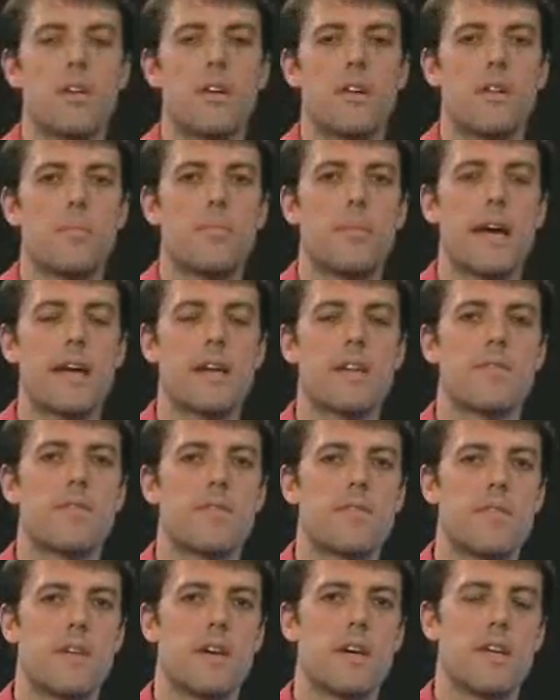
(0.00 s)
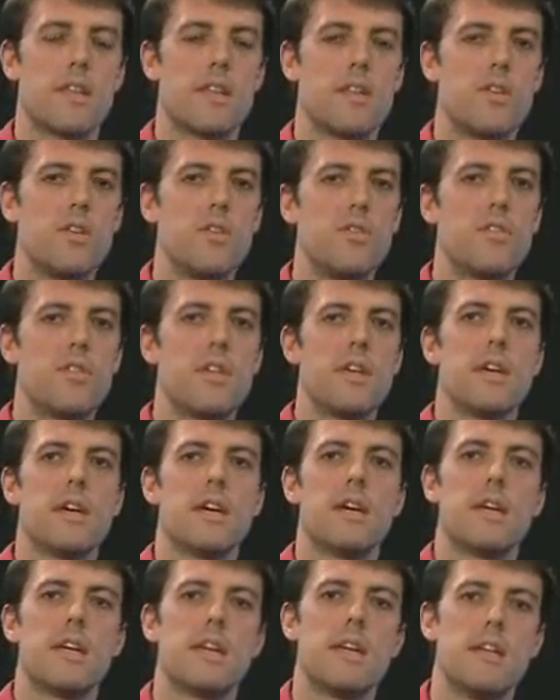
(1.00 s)
the, back of uh, the youth
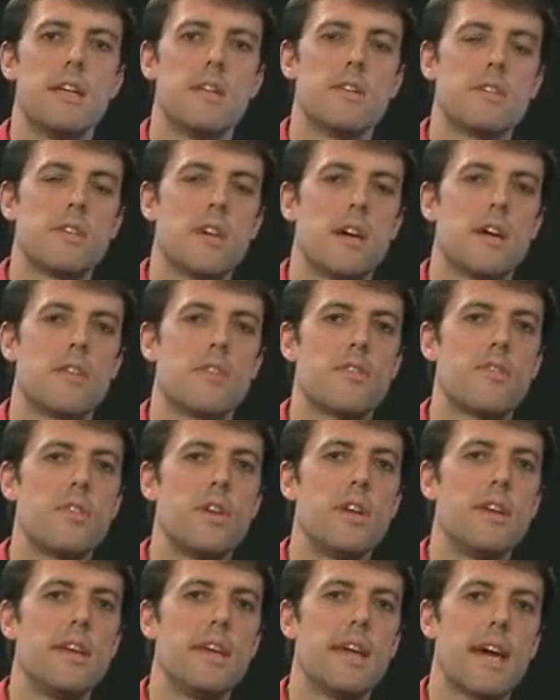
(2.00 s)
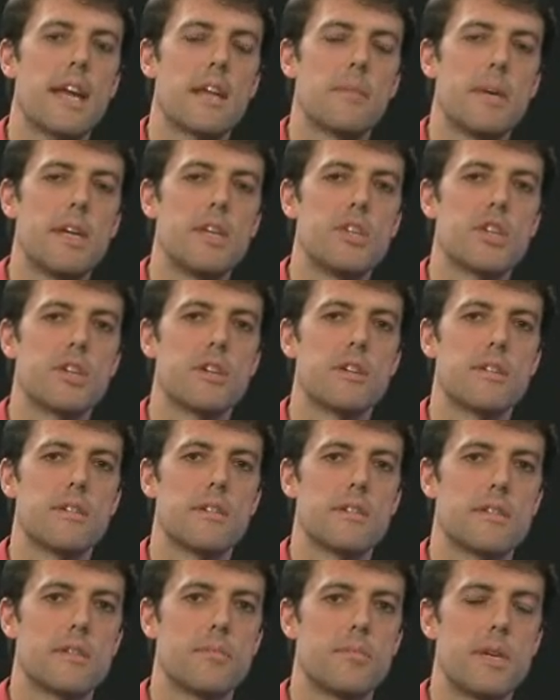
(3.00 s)
here is 3D uh, animation.
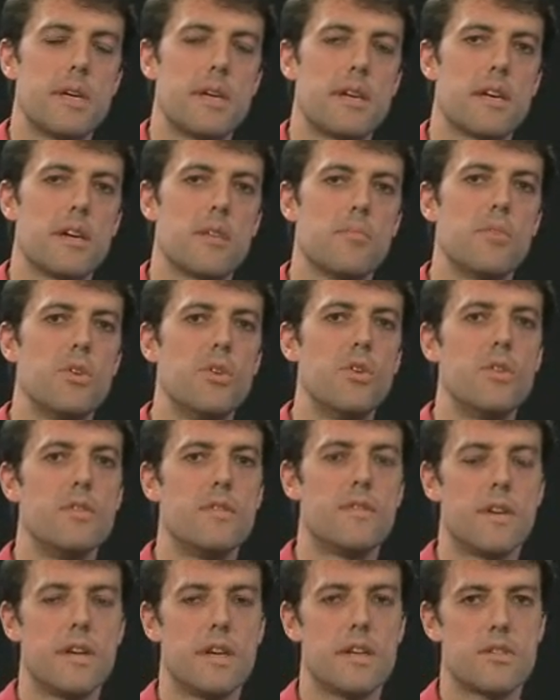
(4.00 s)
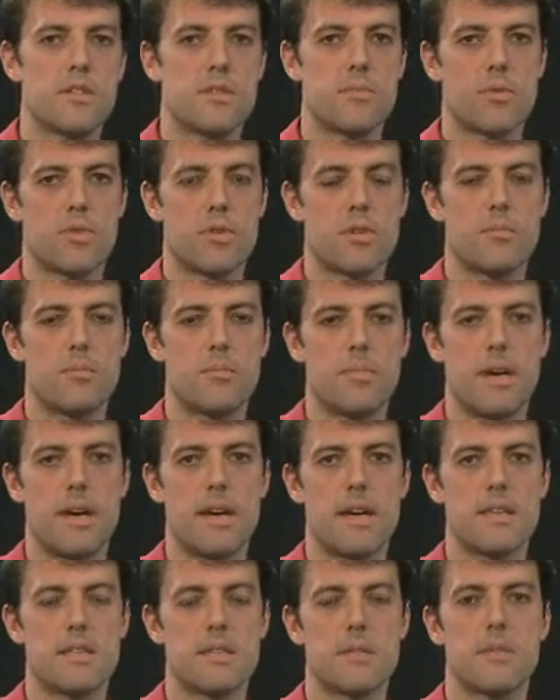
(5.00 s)
There's a big move supported
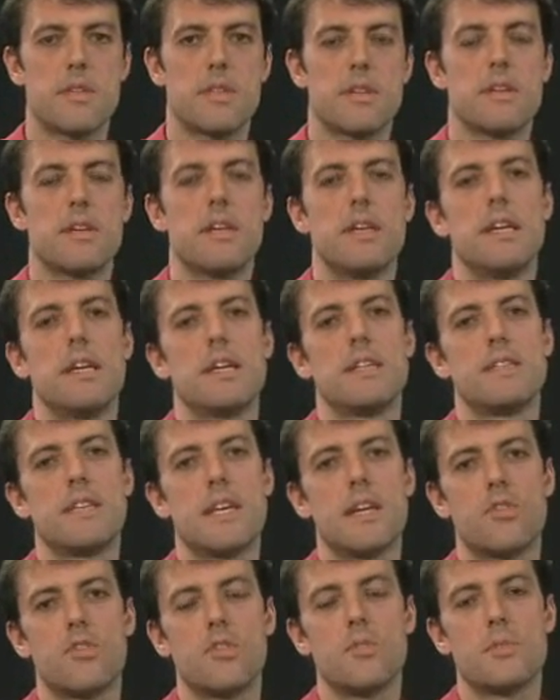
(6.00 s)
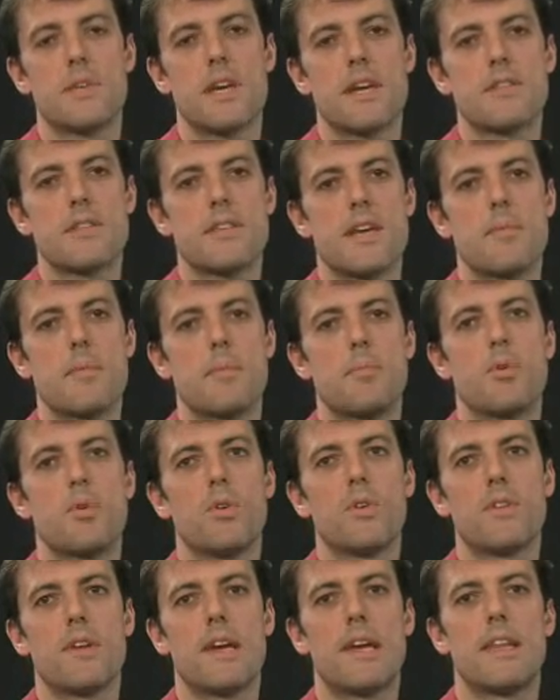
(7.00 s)
by some of the tech groups out of
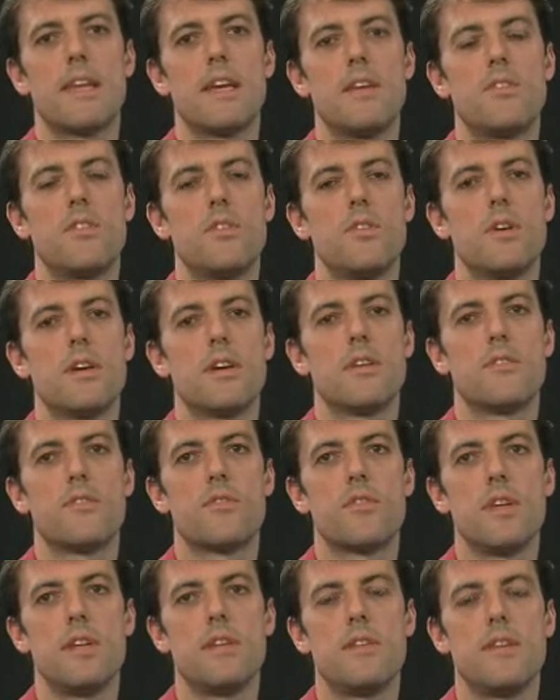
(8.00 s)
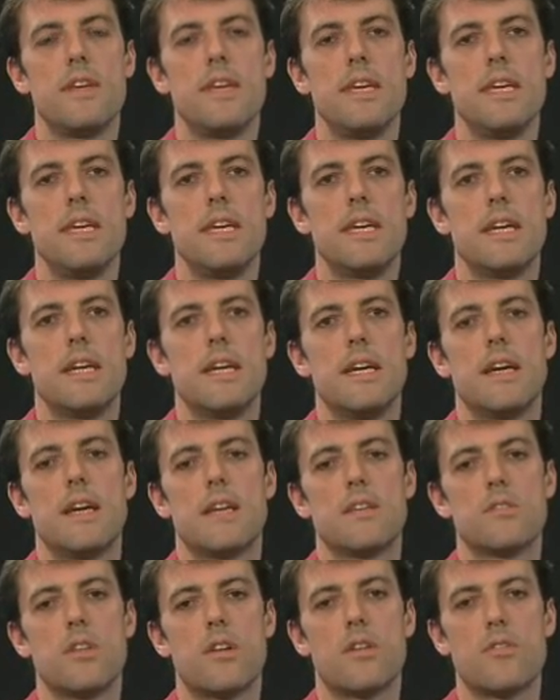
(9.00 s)
Cyberport, and they do 3D.
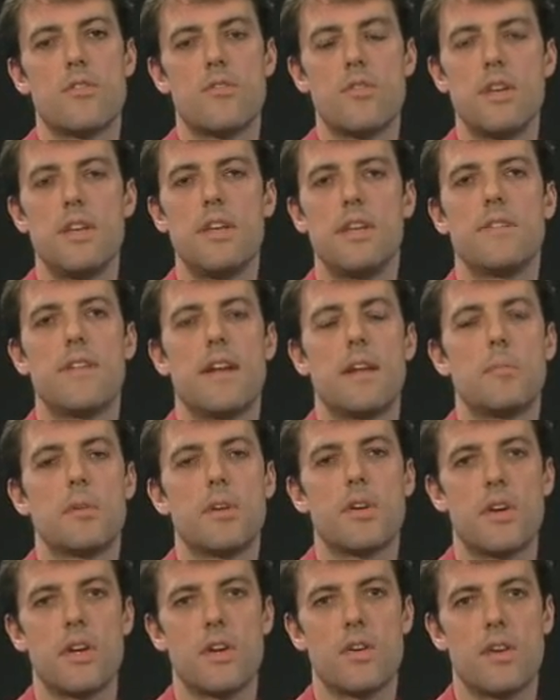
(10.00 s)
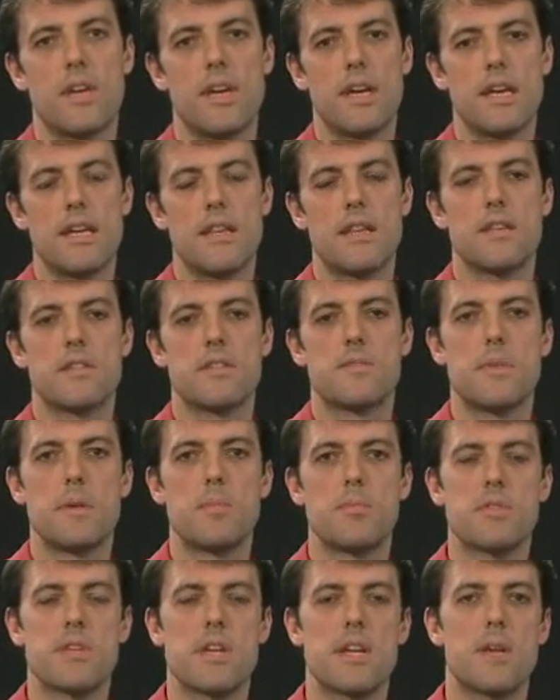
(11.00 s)
There's a lot of 3D development going on here. There's
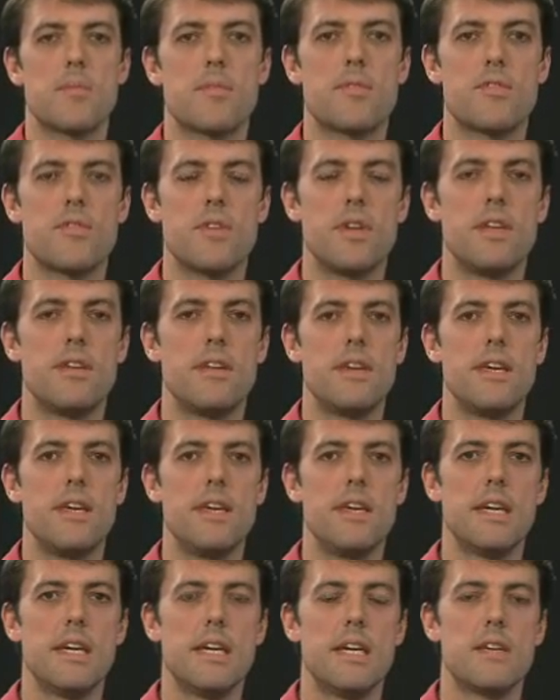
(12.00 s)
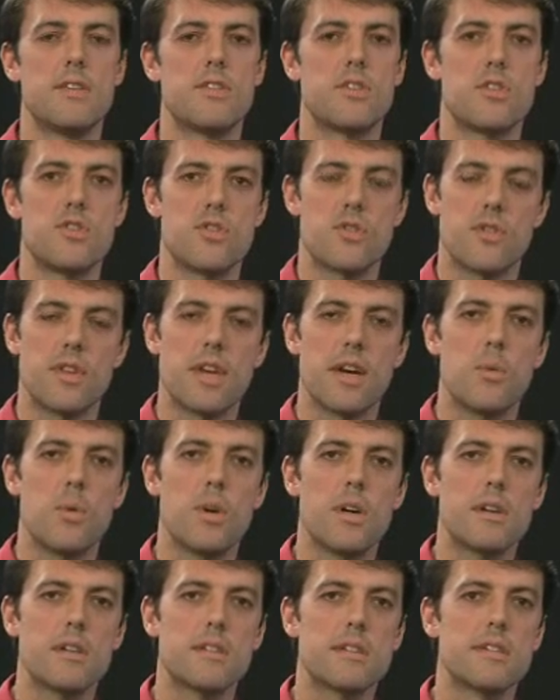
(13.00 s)
people setting up 3D social
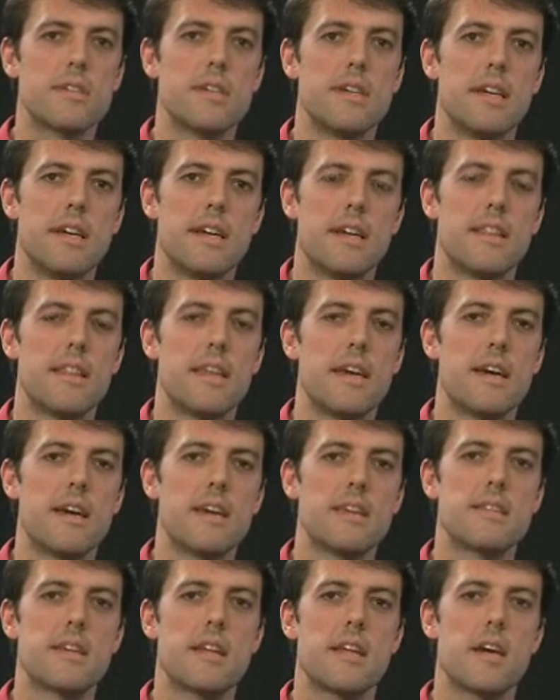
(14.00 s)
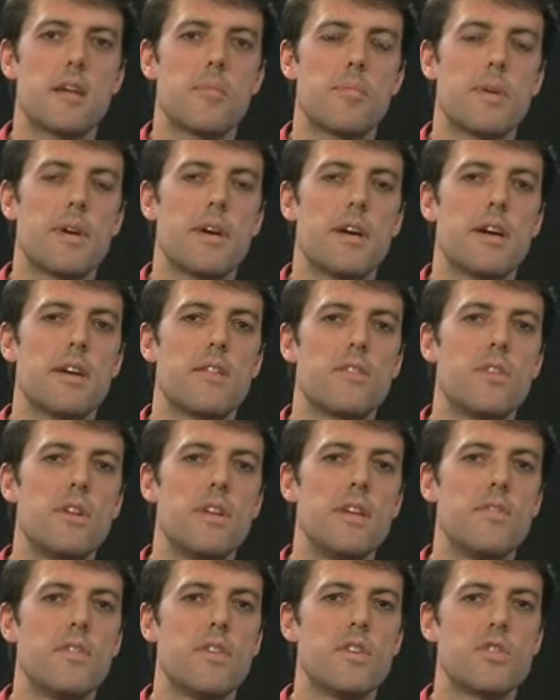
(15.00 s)
networks. They're setting up
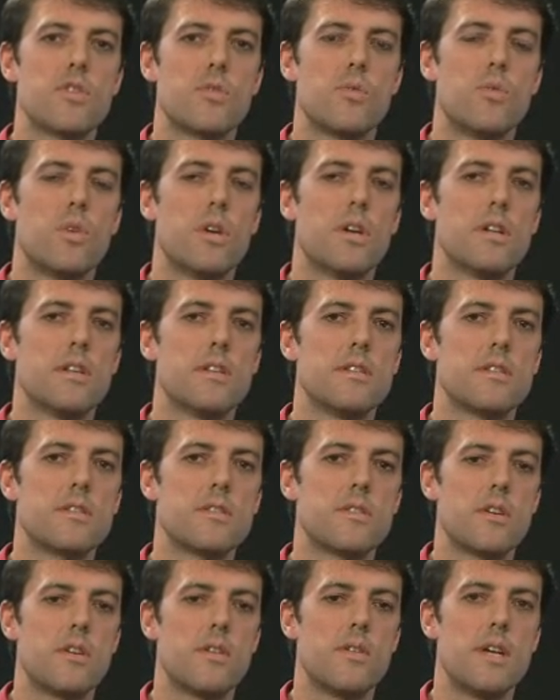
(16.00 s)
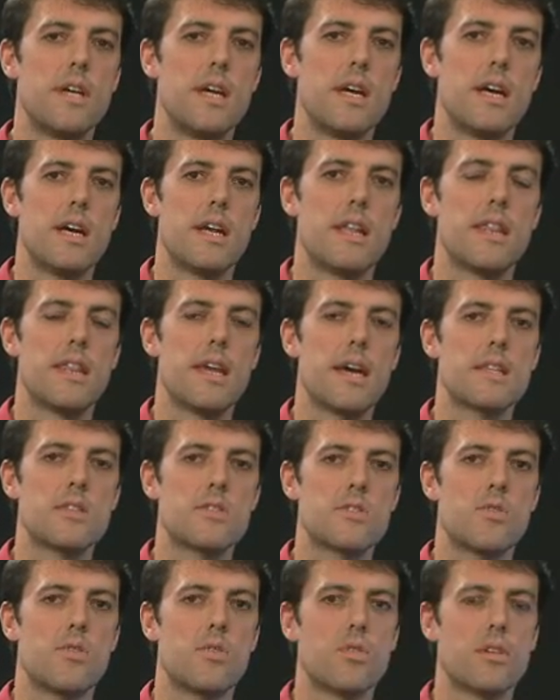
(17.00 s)
3D virtual worlds. So that's
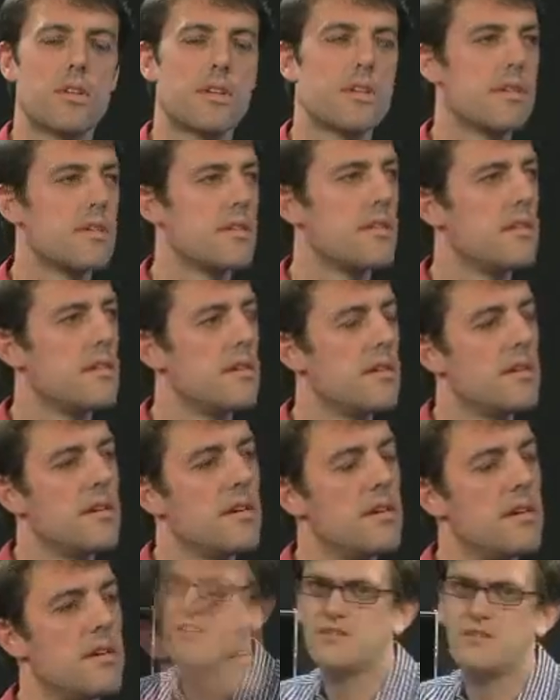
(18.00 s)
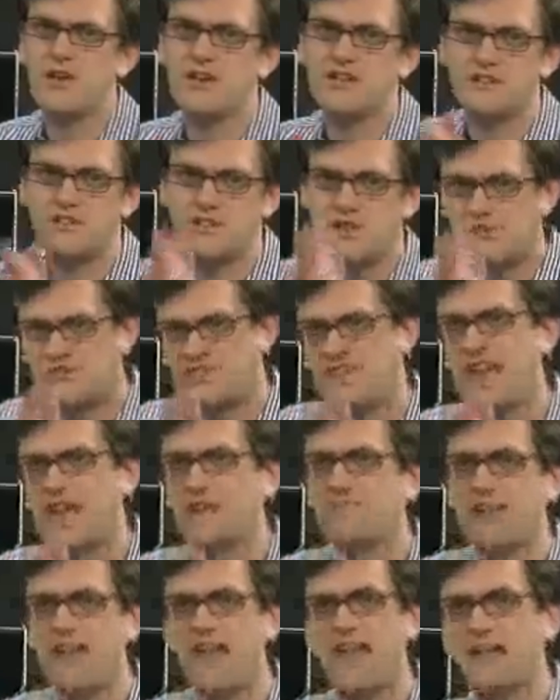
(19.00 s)
all. all right, this is come on. We have name
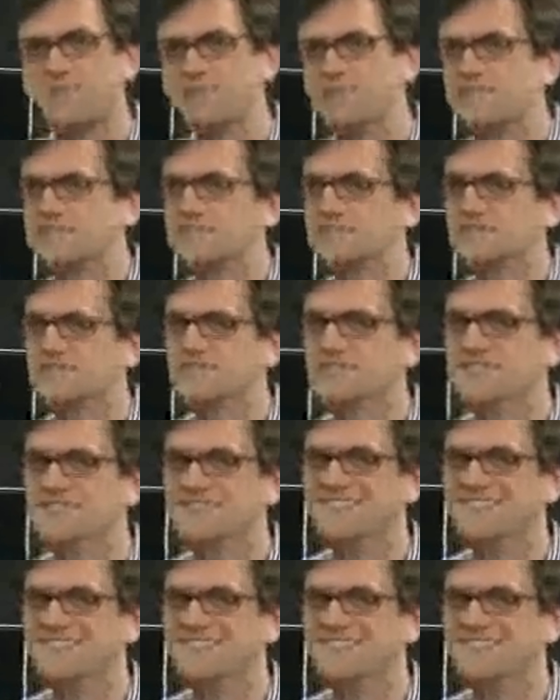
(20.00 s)
names. Name